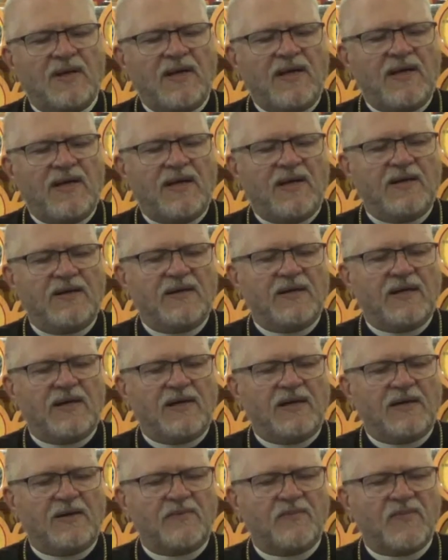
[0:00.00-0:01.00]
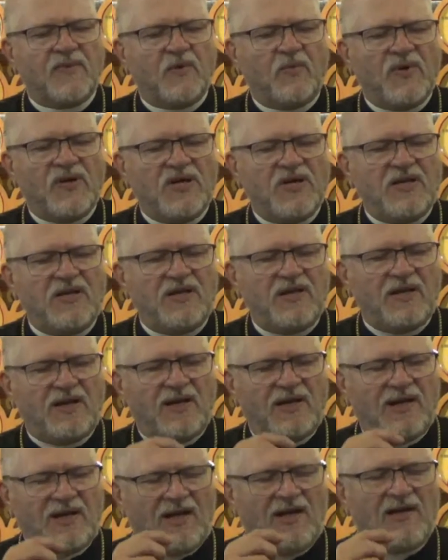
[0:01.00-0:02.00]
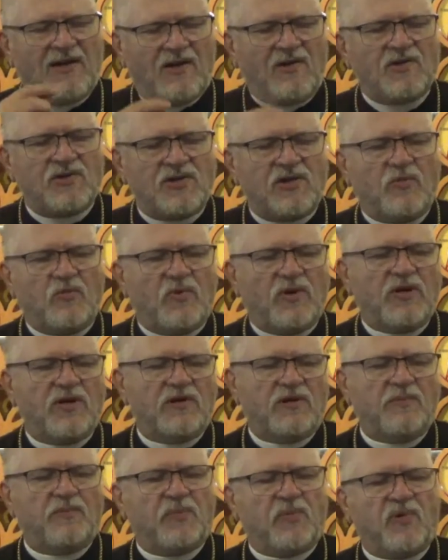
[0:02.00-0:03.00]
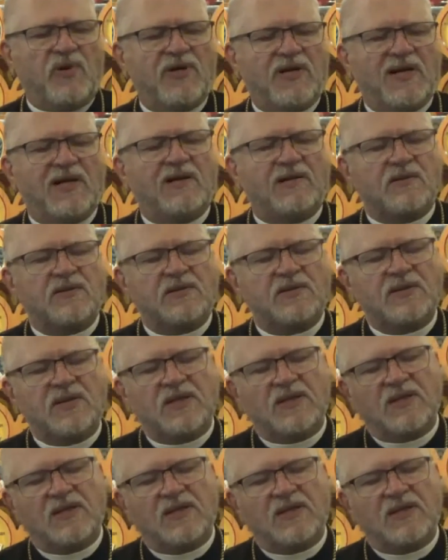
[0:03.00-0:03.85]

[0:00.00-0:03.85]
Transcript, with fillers: And um, we, I, I, also wanted to point out